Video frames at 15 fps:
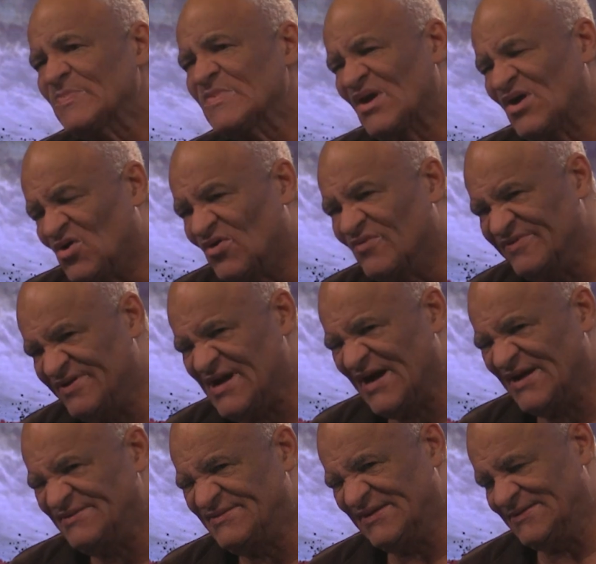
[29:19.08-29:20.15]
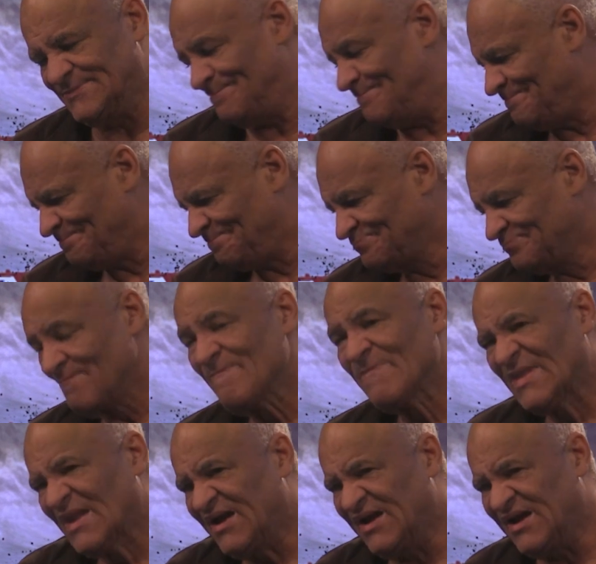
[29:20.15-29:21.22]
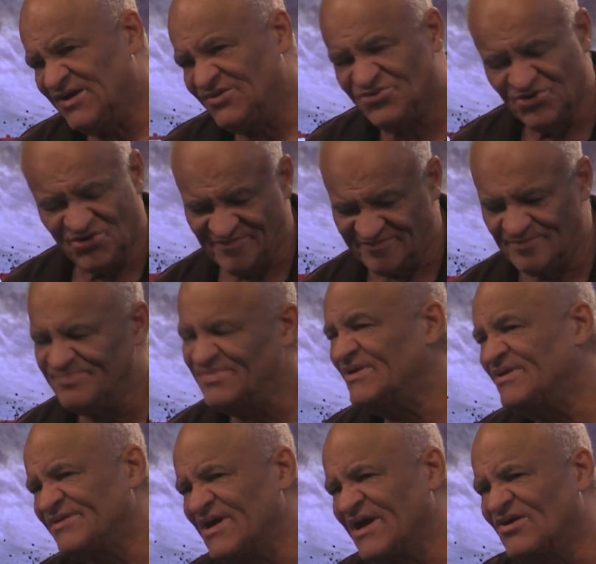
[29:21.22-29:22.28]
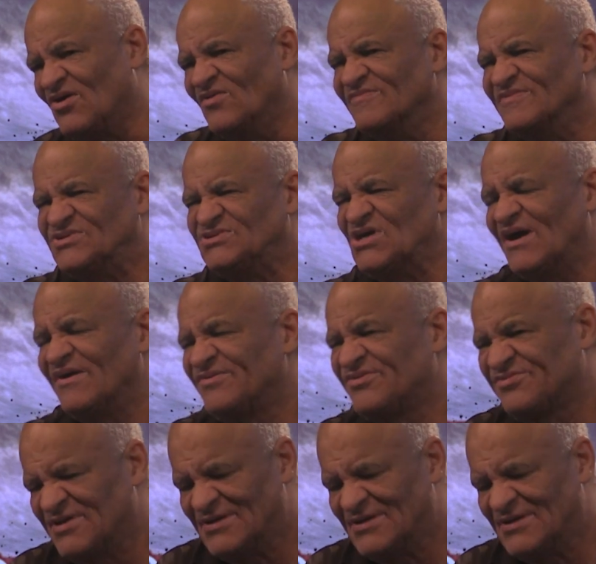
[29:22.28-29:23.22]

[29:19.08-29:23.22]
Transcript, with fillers: COVID 19 and two of them didn't take COVID shots.